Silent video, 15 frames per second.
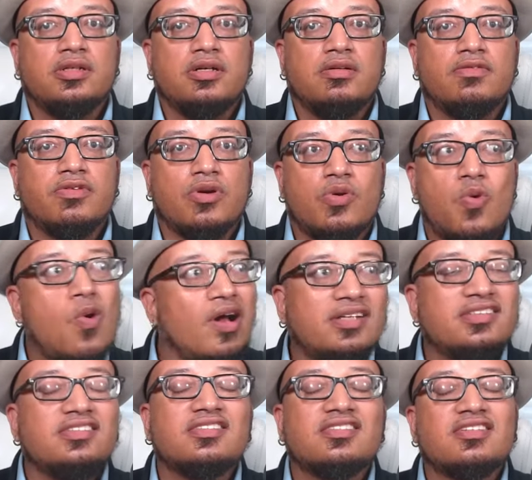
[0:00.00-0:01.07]
for
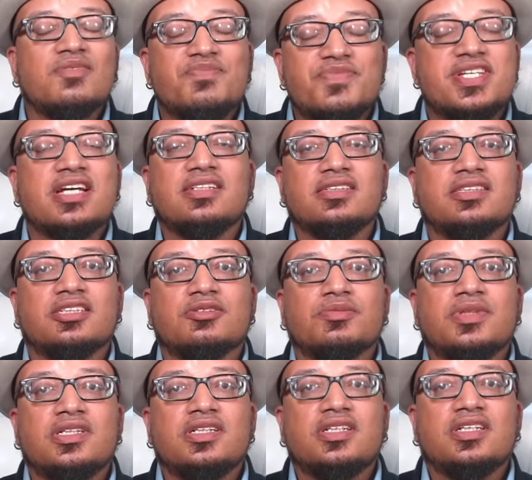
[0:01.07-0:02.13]
quite some time,
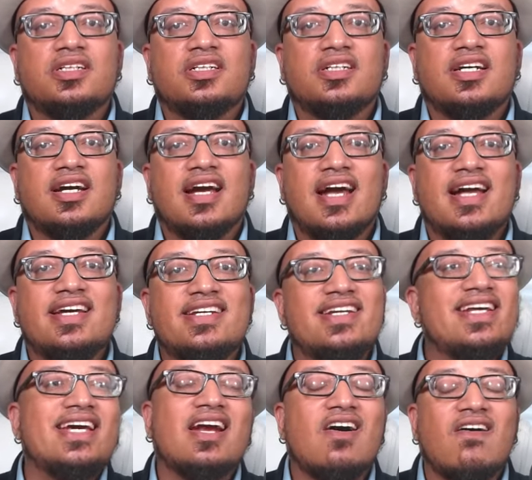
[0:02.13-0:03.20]
and
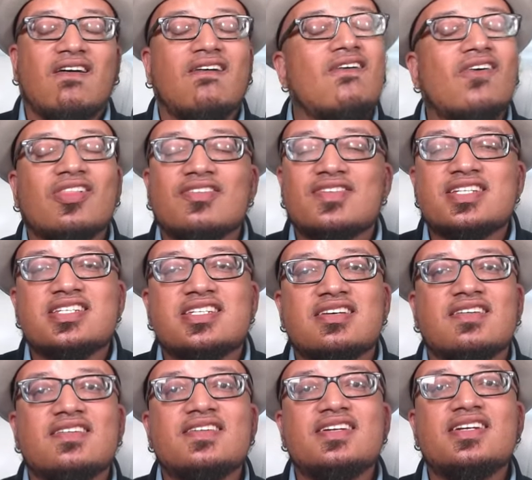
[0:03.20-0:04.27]
then all of a
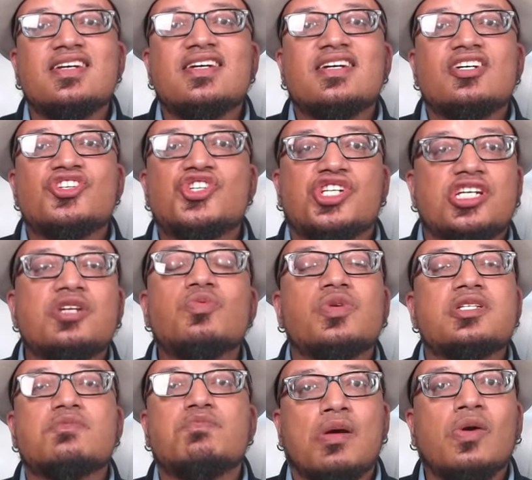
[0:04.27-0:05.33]
sudden she
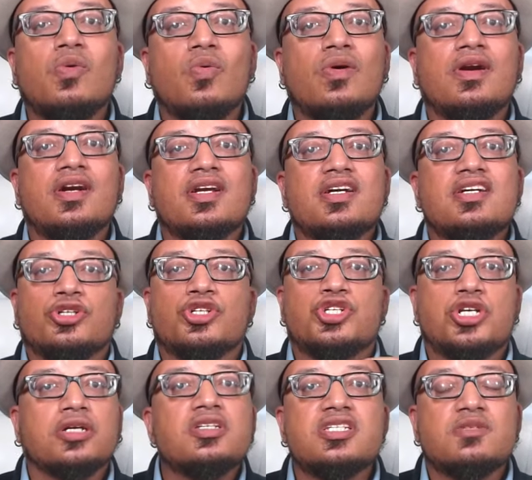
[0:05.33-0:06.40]
was bored.
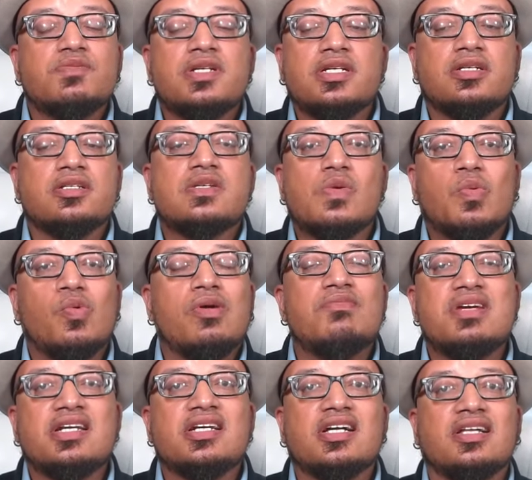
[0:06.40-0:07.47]
Just because a
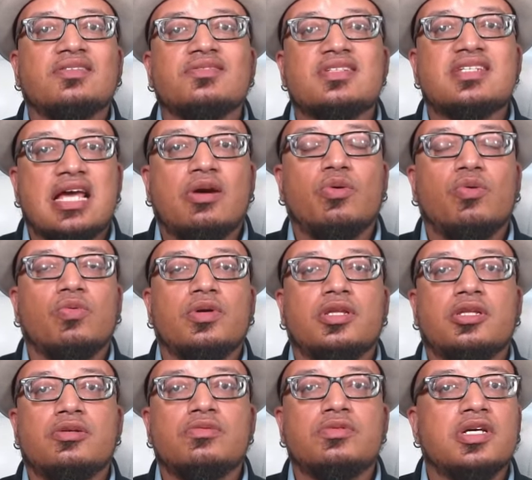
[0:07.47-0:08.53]
woman goes out with
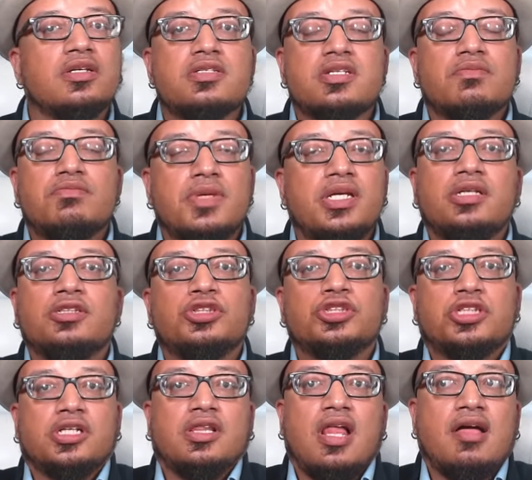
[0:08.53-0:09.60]
you doesn't mean
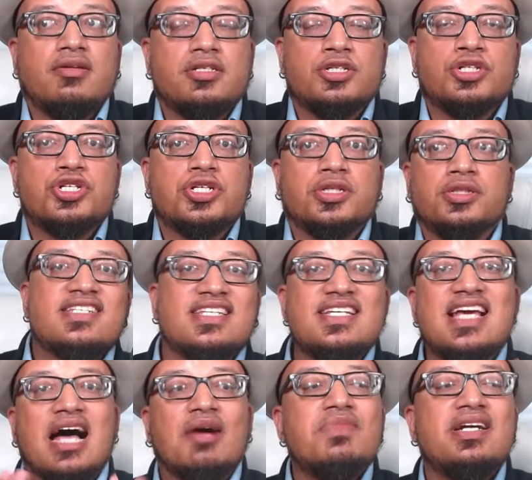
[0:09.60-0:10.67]
she likes you.
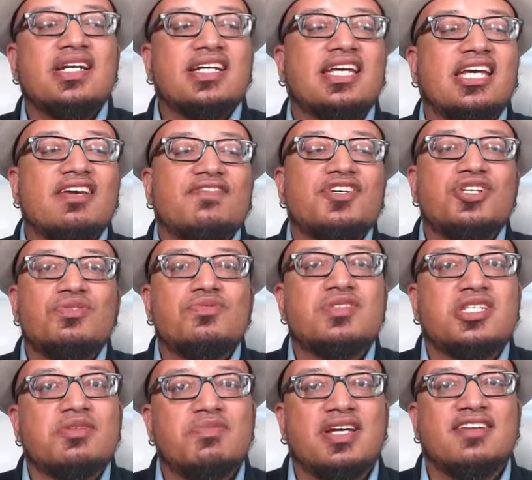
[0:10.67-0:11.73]
See, I'm gonna give you
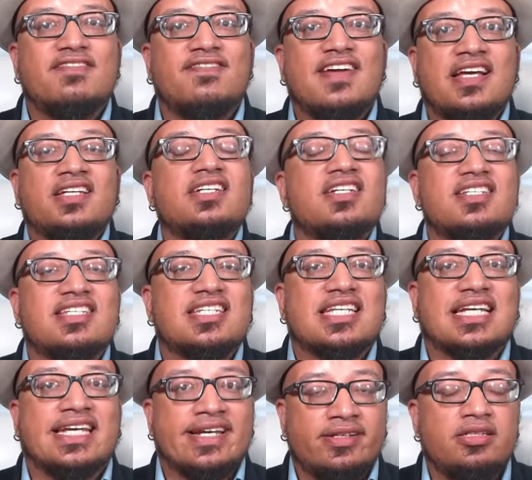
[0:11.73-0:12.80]
some
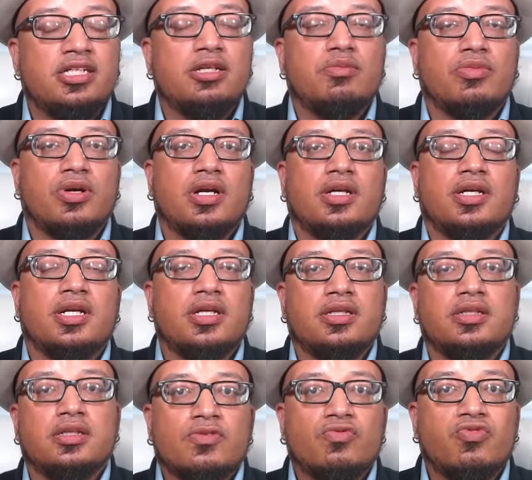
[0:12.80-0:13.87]
advanced game right
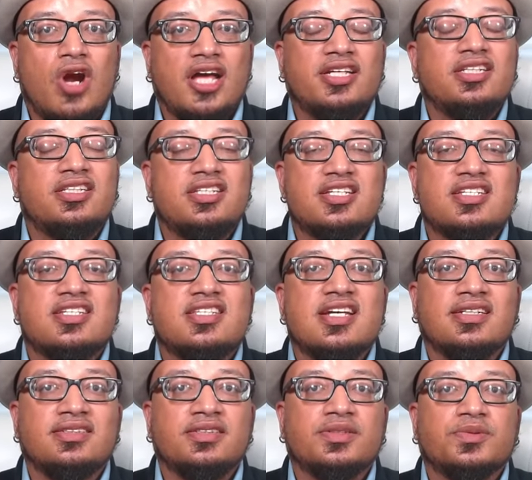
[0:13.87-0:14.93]
here. Write this
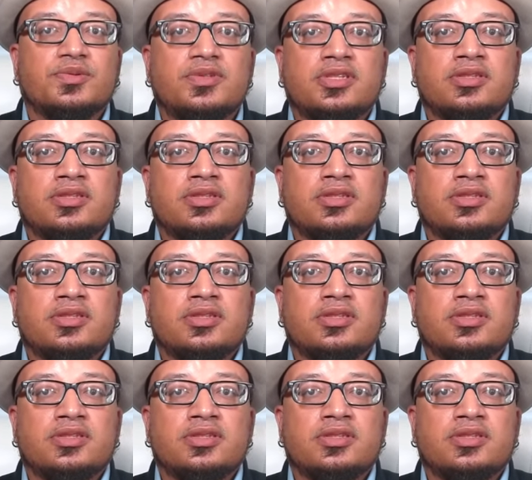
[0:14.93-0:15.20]
down.